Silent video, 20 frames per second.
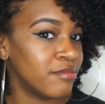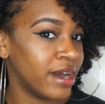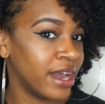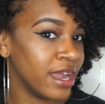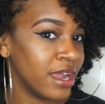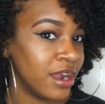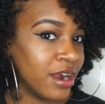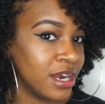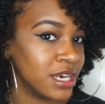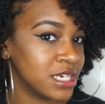My
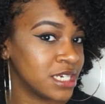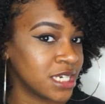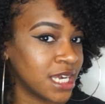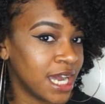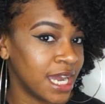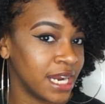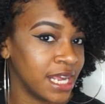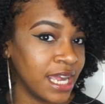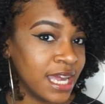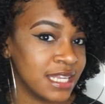hair is
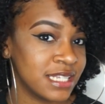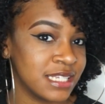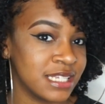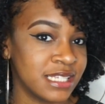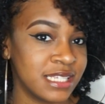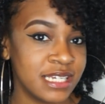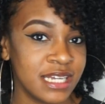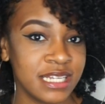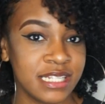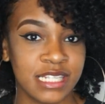shiny as it
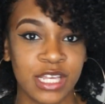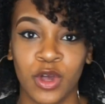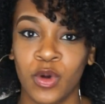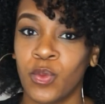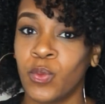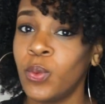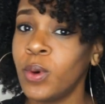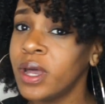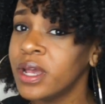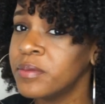says it
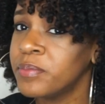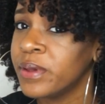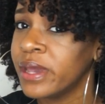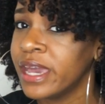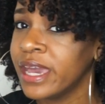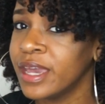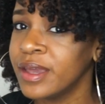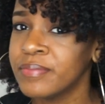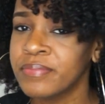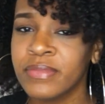would
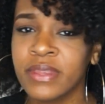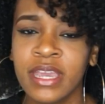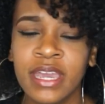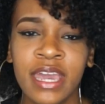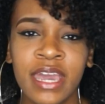be.